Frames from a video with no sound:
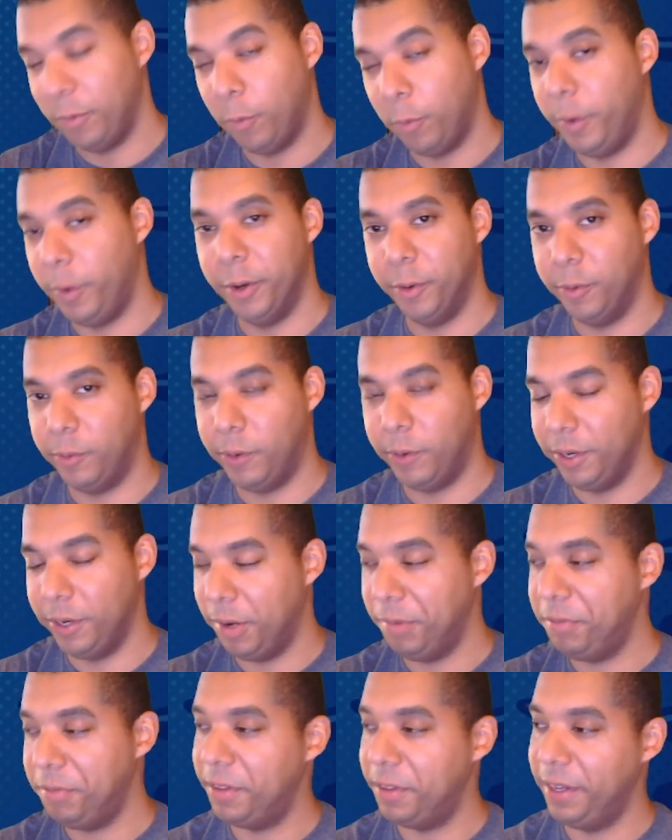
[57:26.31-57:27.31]
Weird
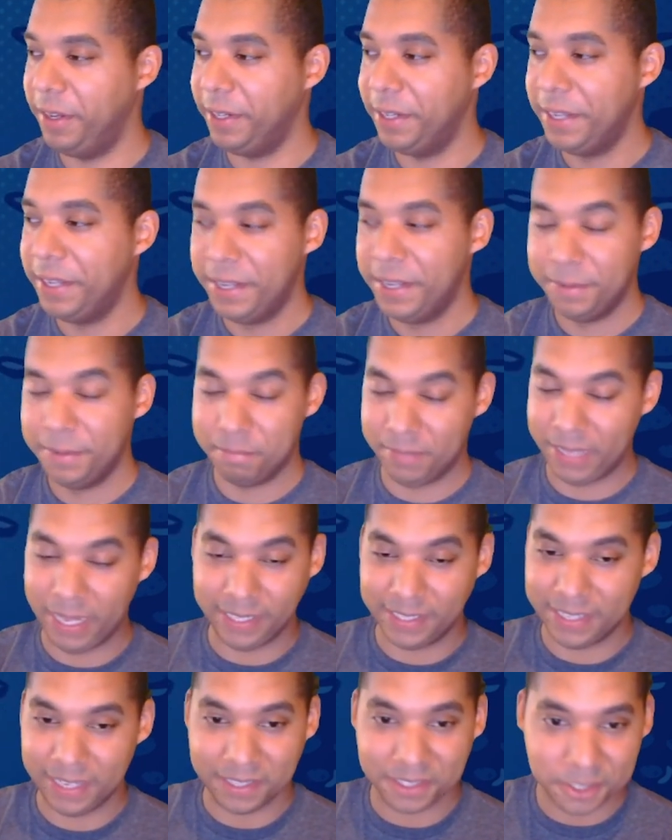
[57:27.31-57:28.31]
one-off thing, but
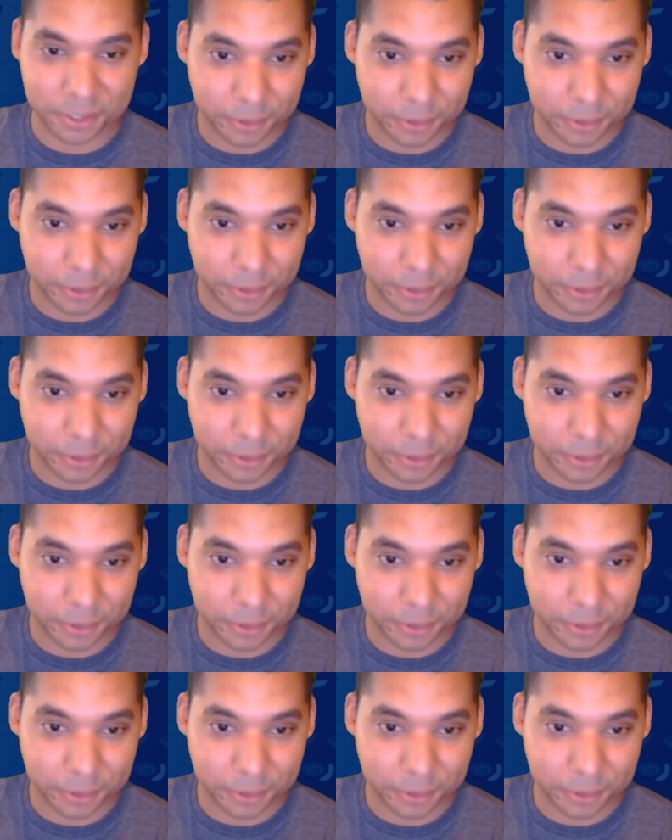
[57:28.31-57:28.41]
that's that